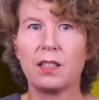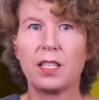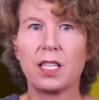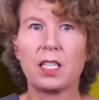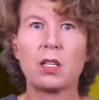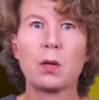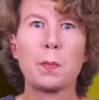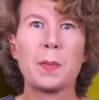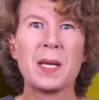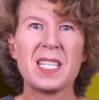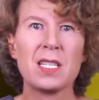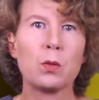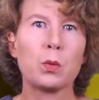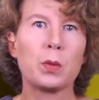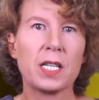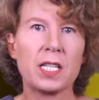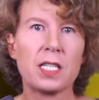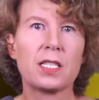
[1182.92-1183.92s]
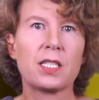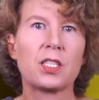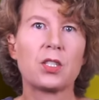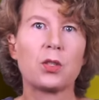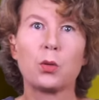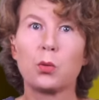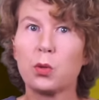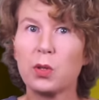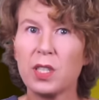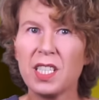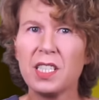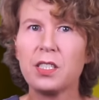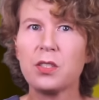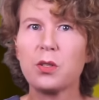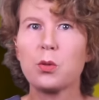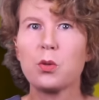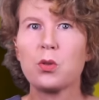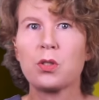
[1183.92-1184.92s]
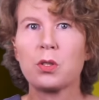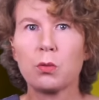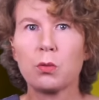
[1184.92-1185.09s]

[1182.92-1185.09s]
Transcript: There are many ways to reuse,